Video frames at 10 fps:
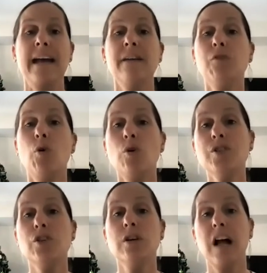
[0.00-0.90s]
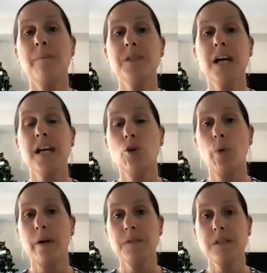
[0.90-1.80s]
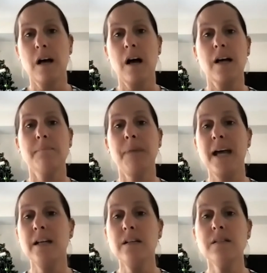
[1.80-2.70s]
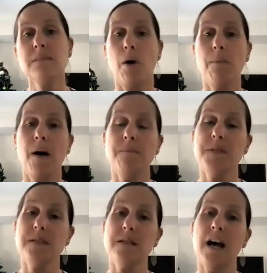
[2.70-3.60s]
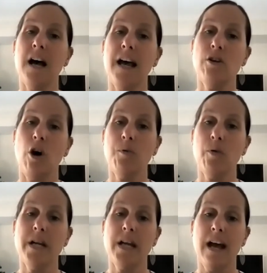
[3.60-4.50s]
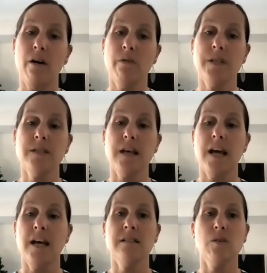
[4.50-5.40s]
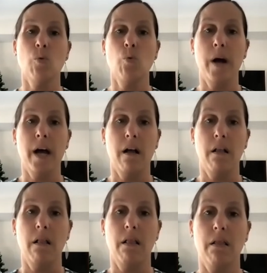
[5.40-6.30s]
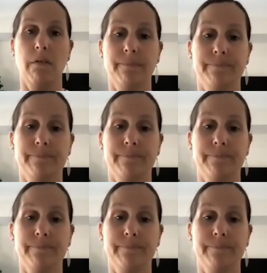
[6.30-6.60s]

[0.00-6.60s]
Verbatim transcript: And of course, you can update your website, banners, pop-ups, uh, and operating hours as well.